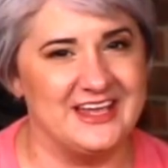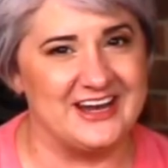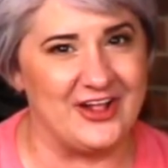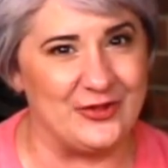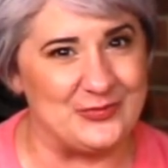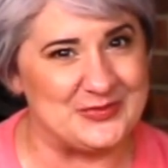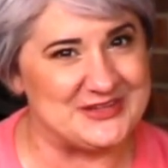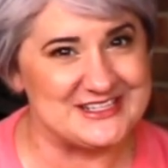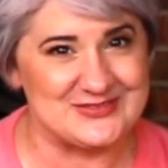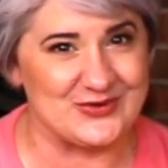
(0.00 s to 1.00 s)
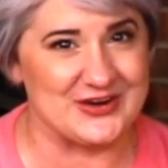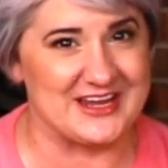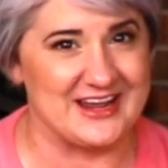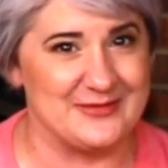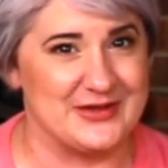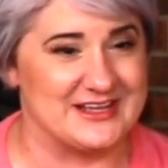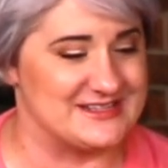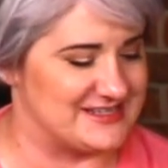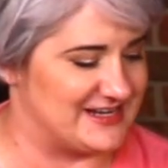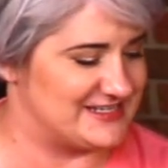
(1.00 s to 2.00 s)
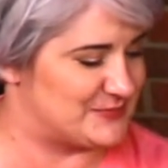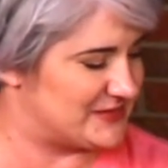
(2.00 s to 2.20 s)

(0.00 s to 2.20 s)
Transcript: And I'll open these for a Yeti because Yeti's